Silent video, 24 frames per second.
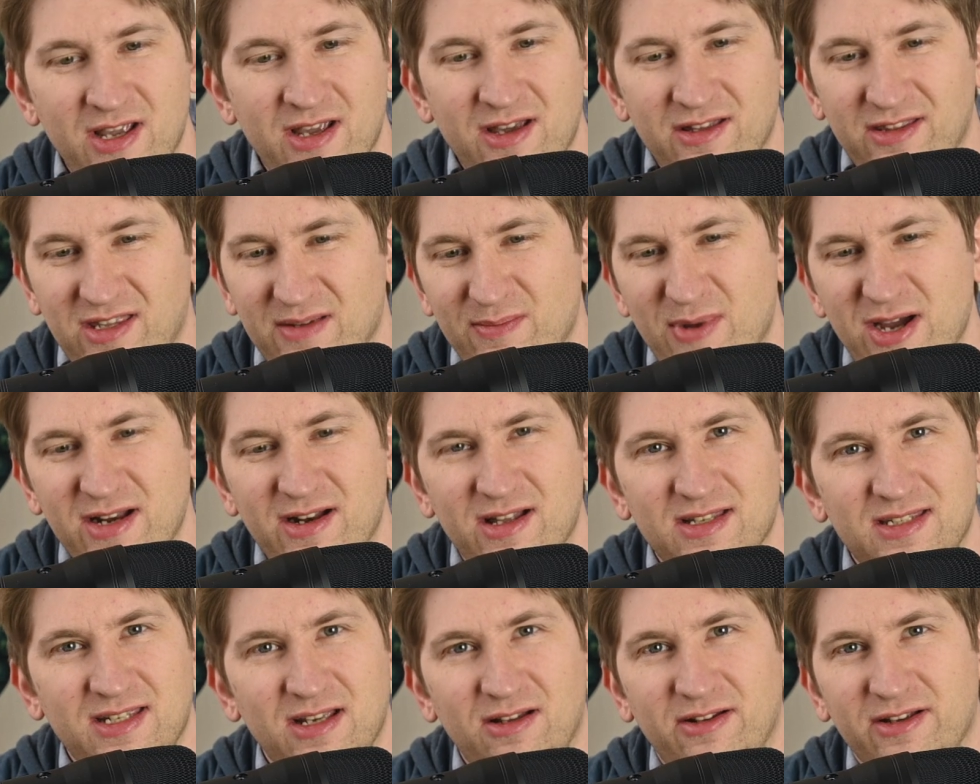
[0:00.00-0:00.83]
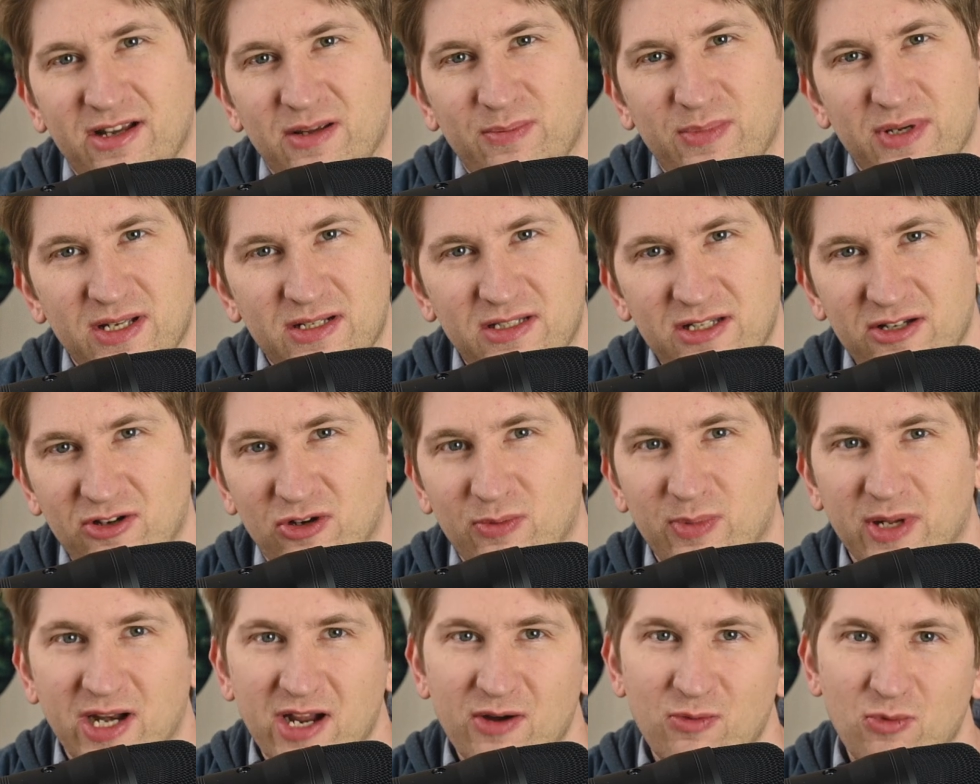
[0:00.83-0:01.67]
That might not sound like a big deal,
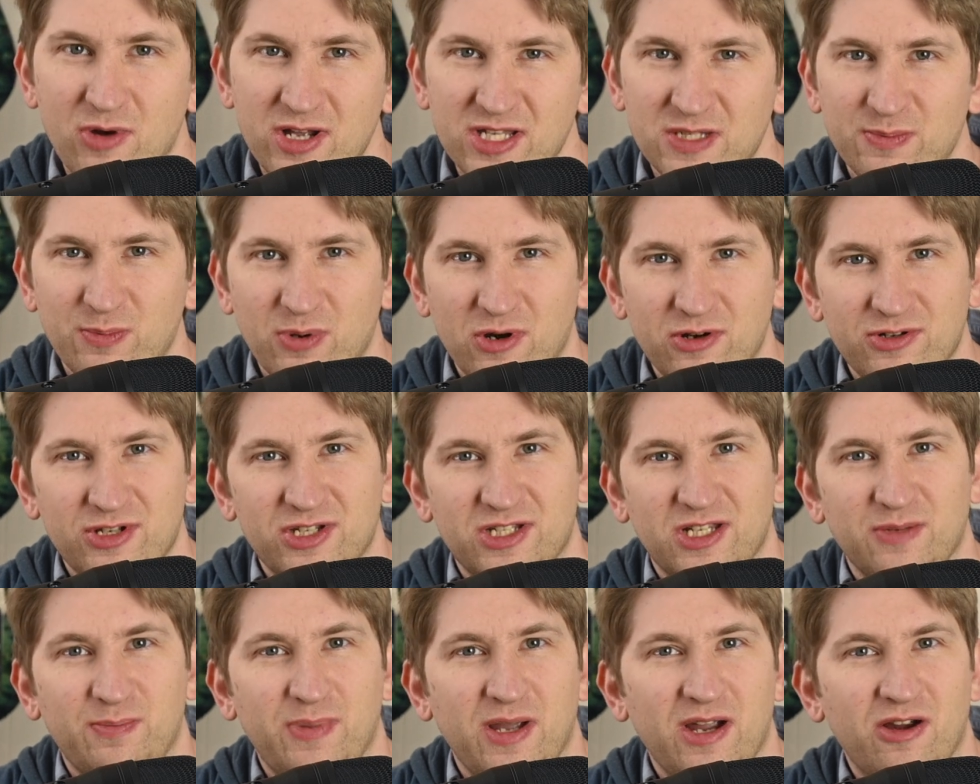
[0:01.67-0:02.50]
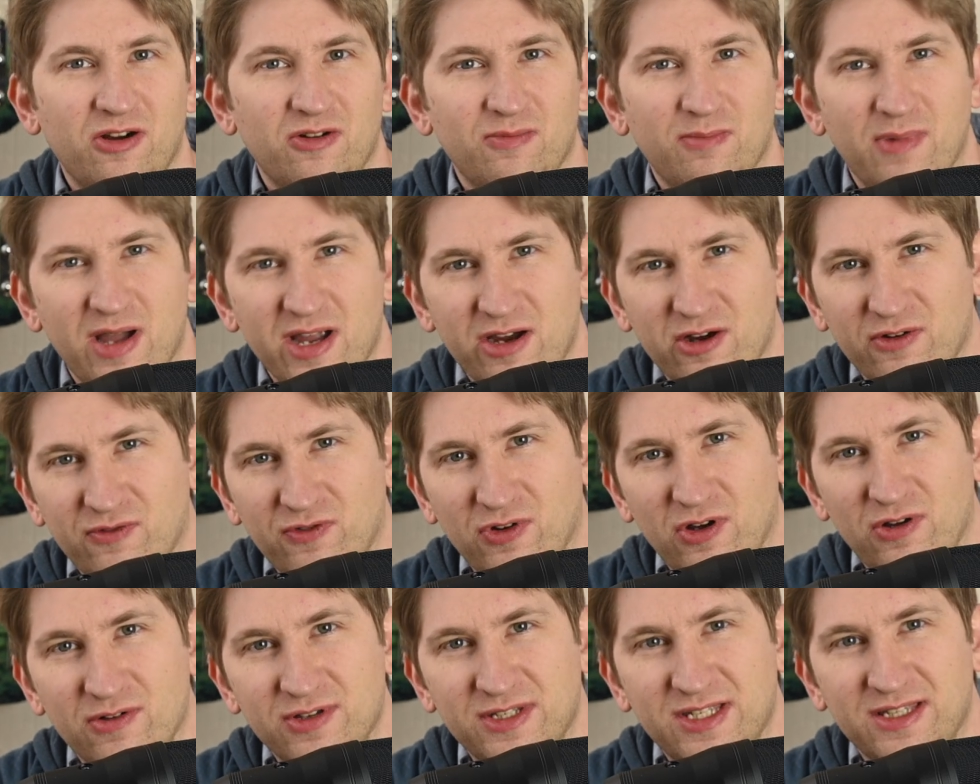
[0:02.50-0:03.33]
but I once purchased a pair of
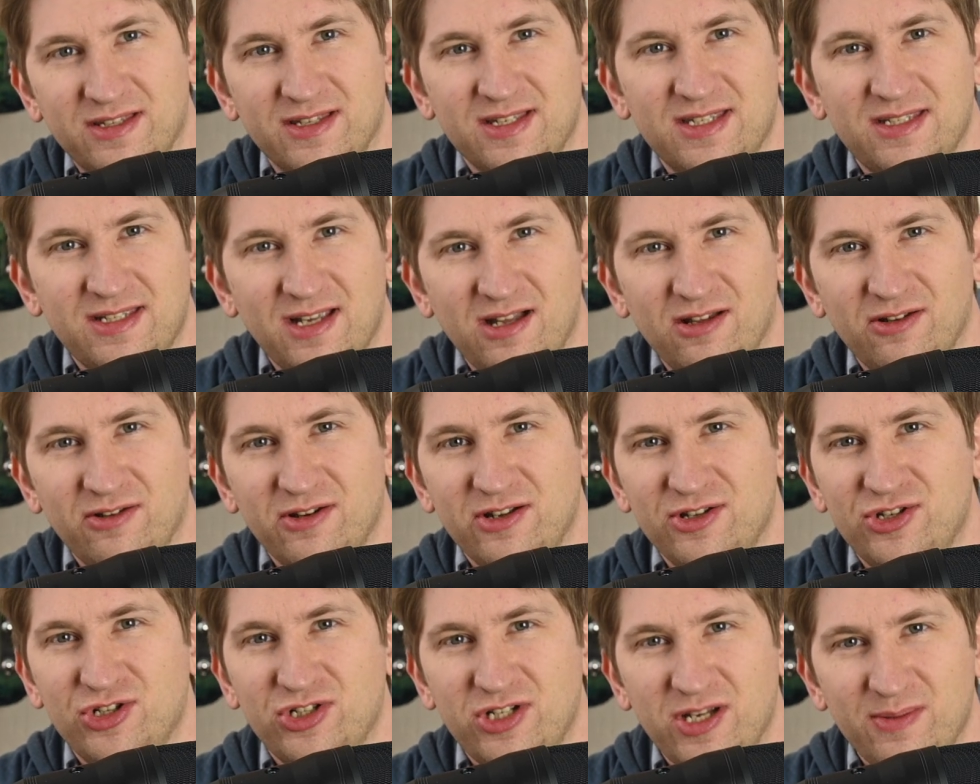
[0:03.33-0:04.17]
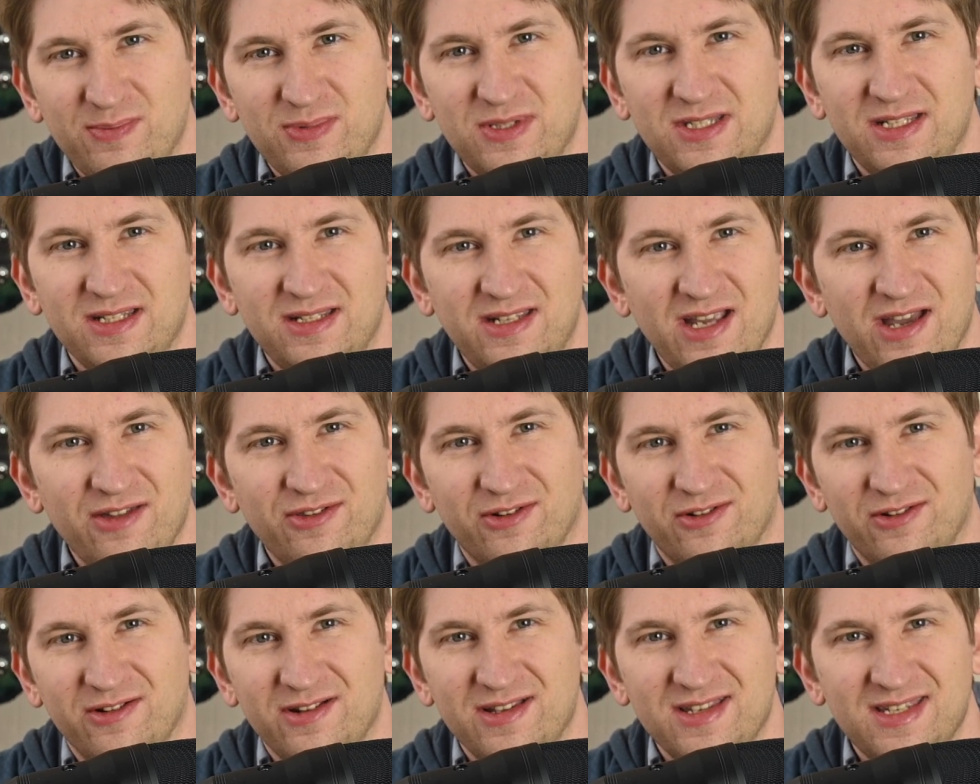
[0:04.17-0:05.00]
microphones that the seller had shipped
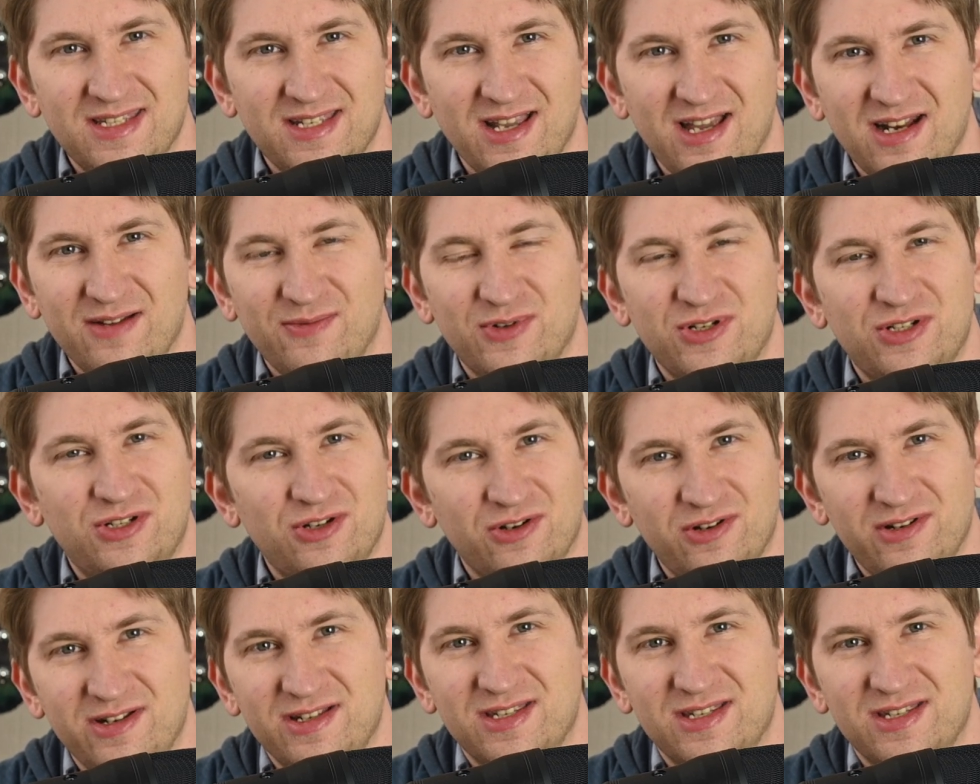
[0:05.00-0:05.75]
together inside of a dirty